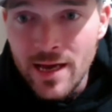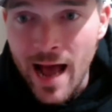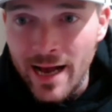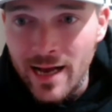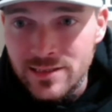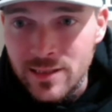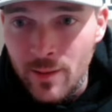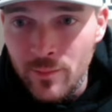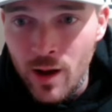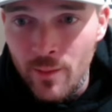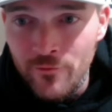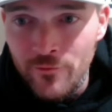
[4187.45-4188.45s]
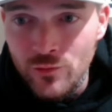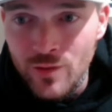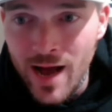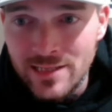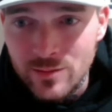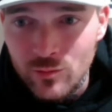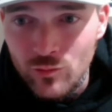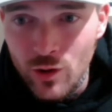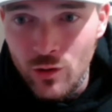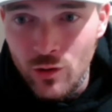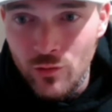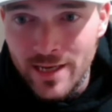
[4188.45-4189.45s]
I got something coming for you guys, something
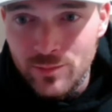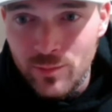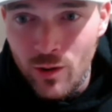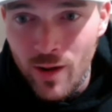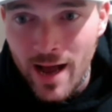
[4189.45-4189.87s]
real nice, bro.